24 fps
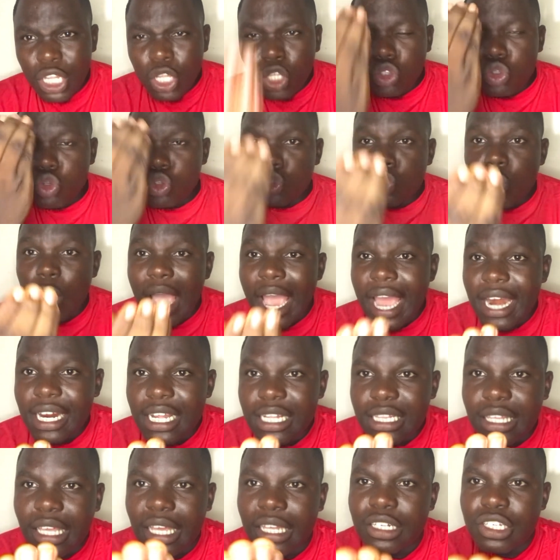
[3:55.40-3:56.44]
to do
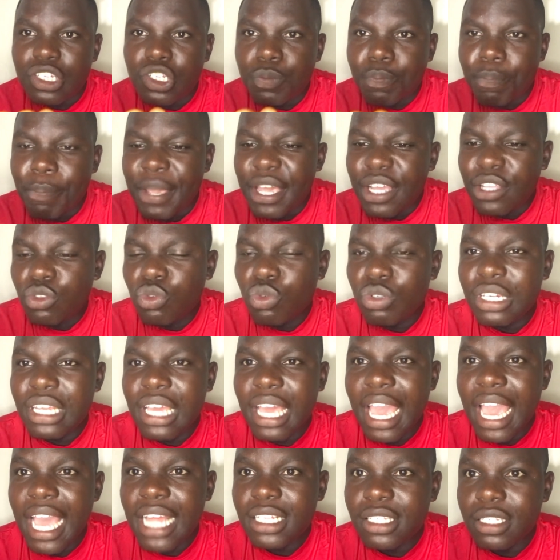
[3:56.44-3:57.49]
anything, speak to the
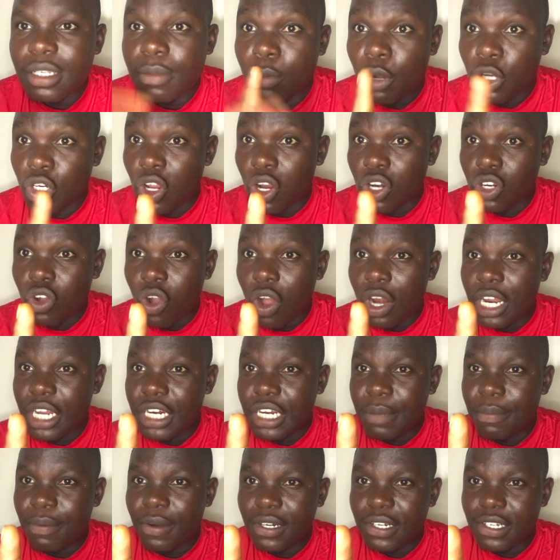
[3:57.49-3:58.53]
earth. But don't call
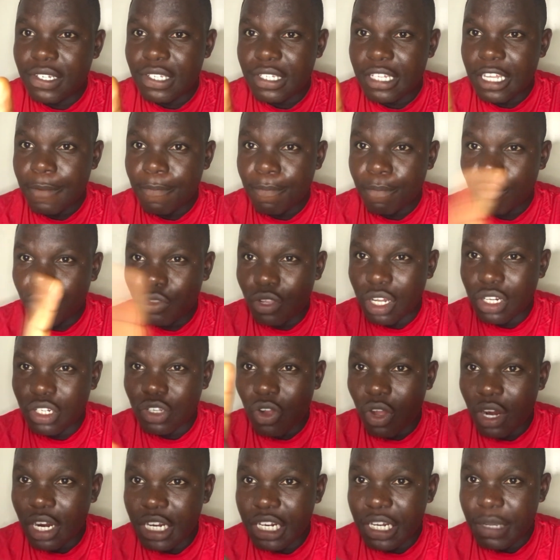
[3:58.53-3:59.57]
anybody's name. Don't
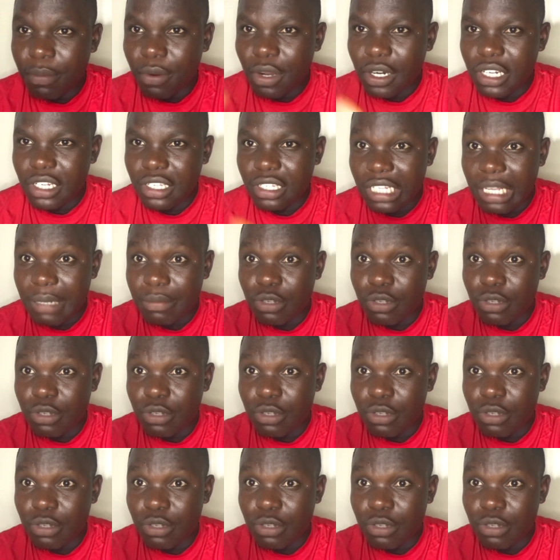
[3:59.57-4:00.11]
call anybody's name.